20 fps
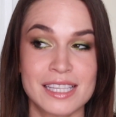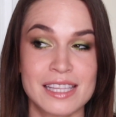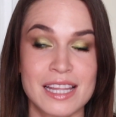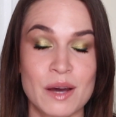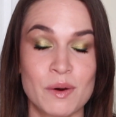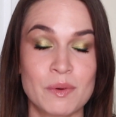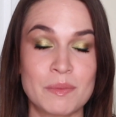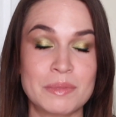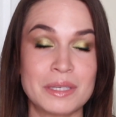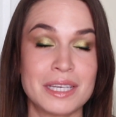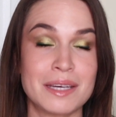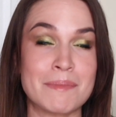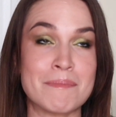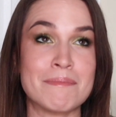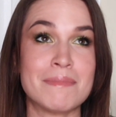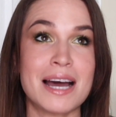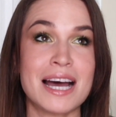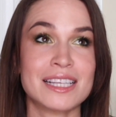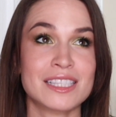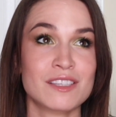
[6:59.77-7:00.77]
and that will be a
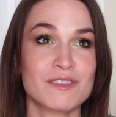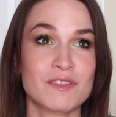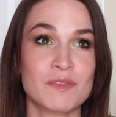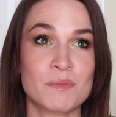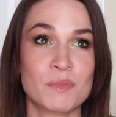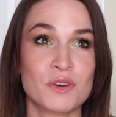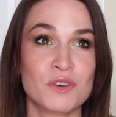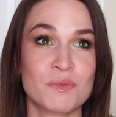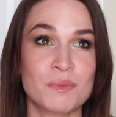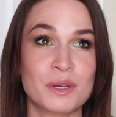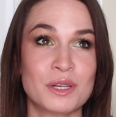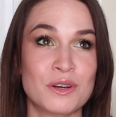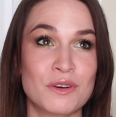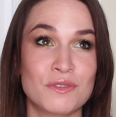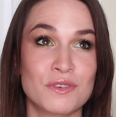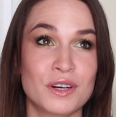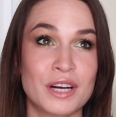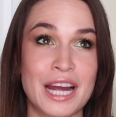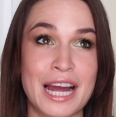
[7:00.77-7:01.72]
massive improvement over